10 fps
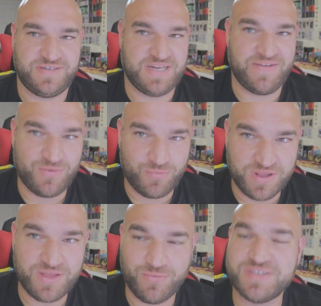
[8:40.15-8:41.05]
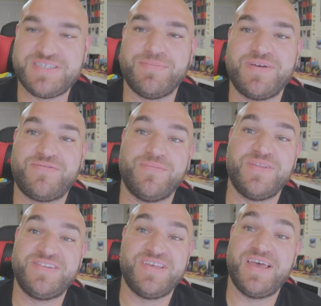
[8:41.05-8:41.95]
If you really want something from
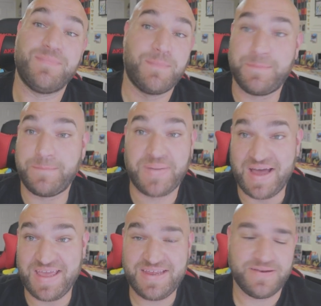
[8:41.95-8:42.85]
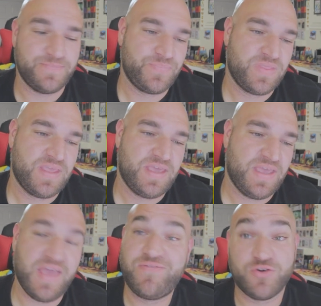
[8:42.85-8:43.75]
this set, buy it.
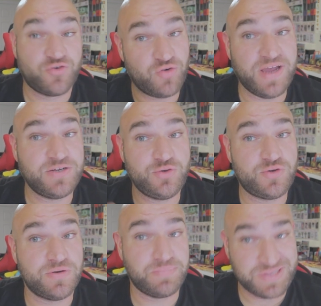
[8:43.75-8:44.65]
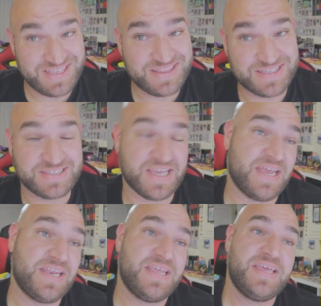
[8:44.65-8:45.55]
If you're trying to complete the
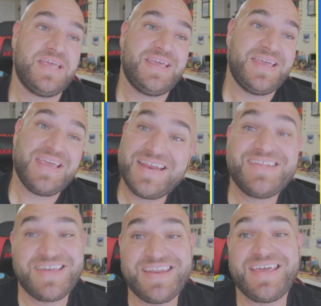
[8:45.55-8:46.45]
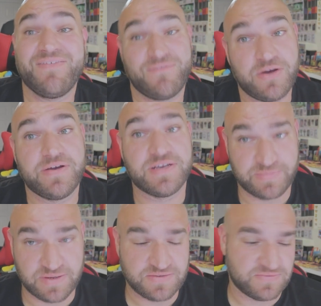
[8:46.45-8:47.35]
set, it is gonna get very
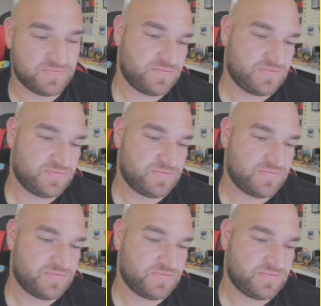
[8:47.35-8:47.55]
expensive.